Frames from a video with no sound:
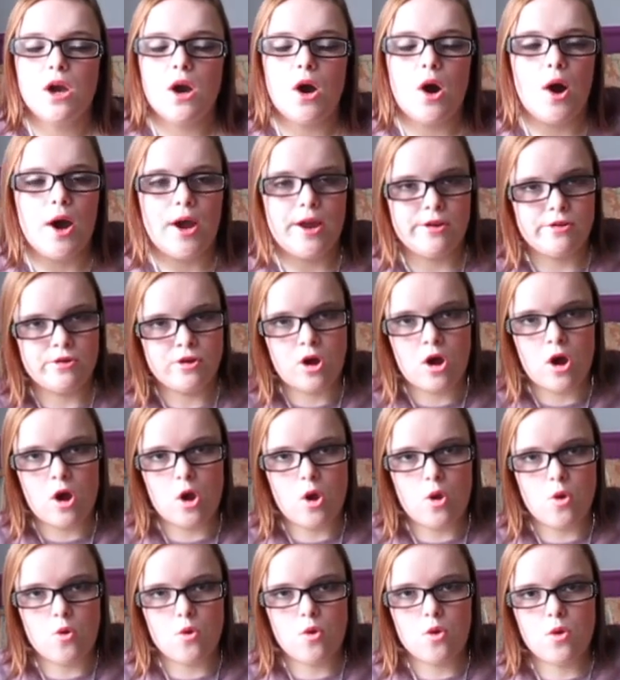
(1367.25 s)
I'm
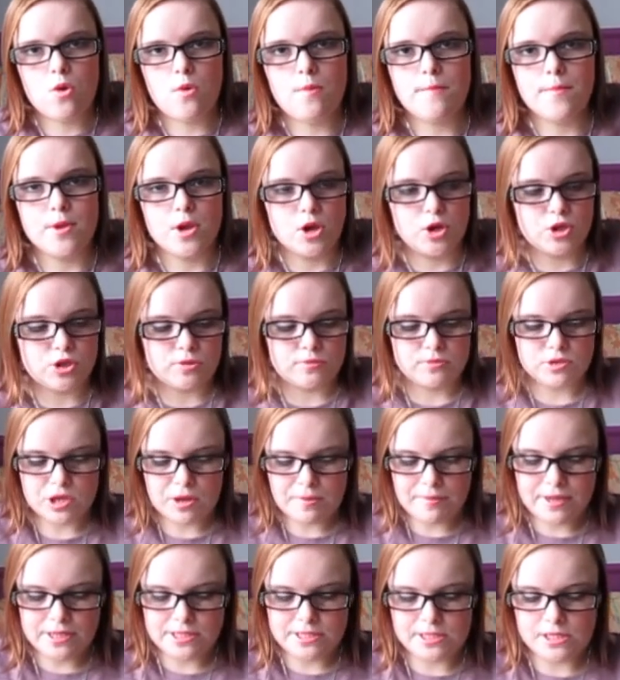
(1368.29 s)
diabetic,
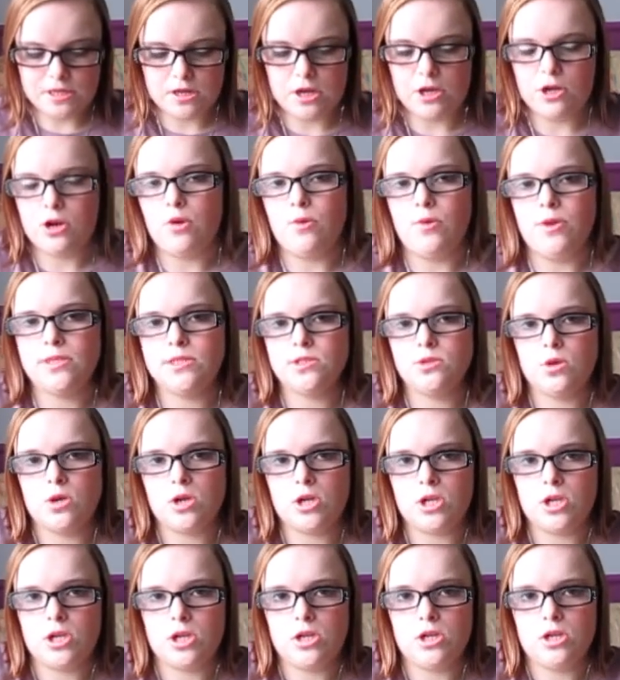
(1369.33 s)
I know it's not
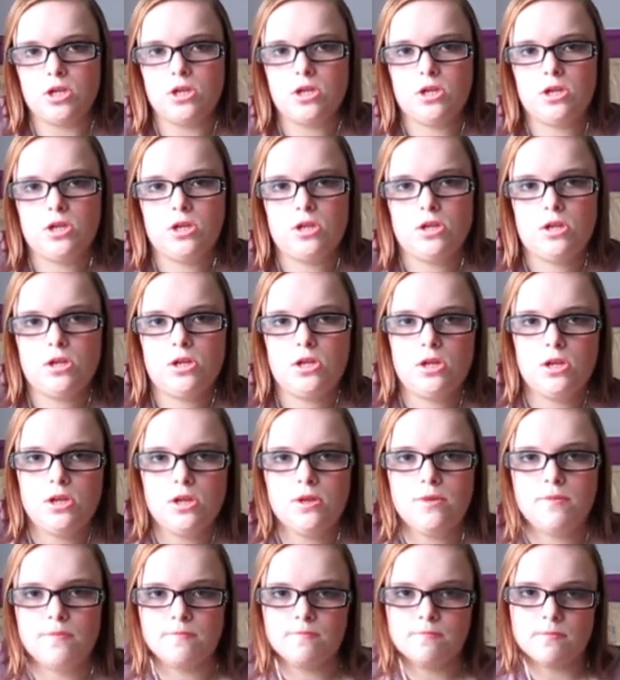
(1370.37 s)

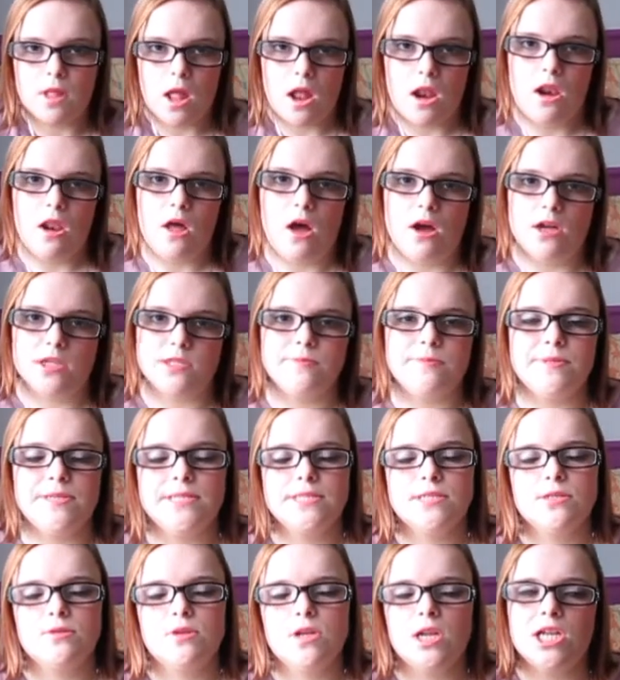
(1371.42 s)
gonna last me
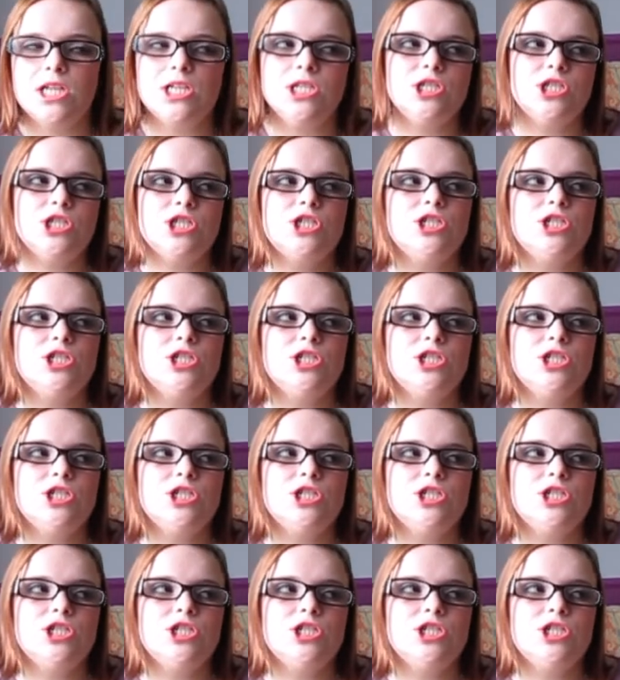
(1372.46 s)
until lunch.